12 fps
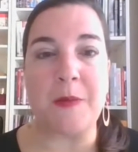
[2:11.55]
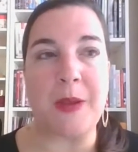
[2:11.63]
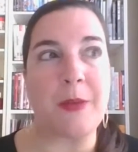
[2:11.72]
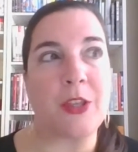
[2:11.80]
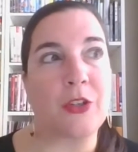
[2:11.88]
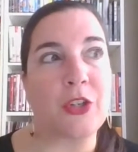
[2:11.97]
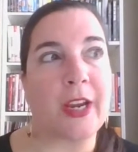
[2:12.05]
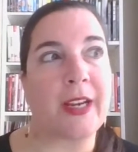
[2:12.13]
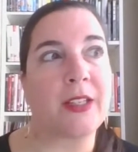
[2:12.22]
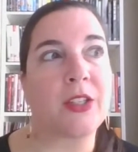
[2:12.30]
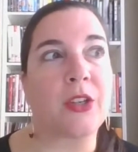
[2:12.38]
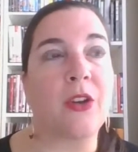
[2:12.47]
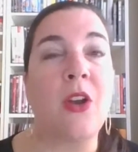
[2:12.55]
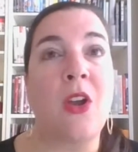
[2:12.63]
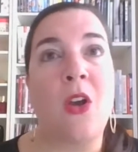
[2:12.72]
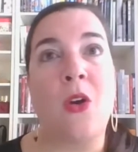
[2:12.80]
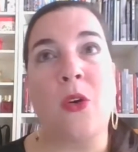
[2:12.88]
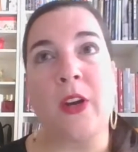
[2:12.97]
Maybe they're trying to
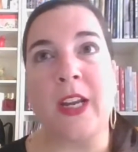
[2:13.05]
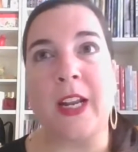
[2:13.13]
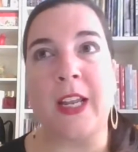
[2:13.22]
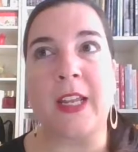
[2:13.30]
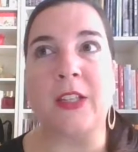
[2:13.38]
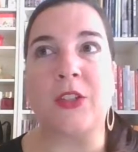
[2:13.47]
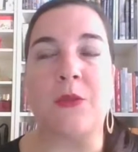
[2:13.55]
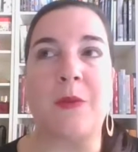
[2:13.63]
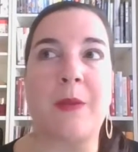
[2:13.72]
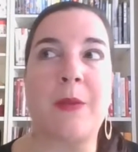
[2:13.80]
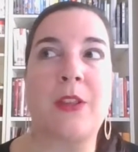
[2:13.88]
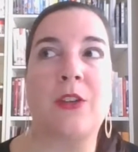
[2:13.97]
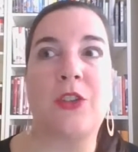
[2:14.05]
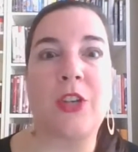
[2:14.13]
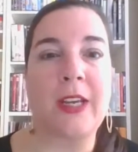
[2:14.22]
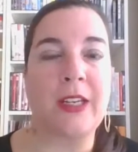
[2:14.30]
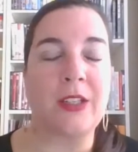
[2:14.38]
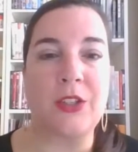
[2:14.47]
organize, or maybe they're
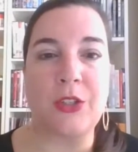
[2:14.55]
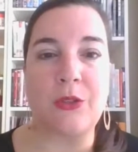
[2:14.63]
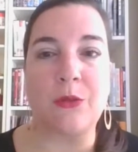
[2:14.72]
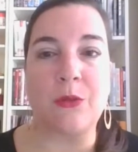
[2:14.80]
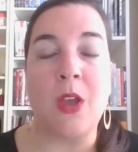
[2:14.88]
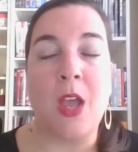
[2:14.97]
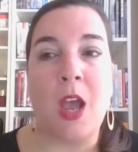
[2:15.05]
trying to,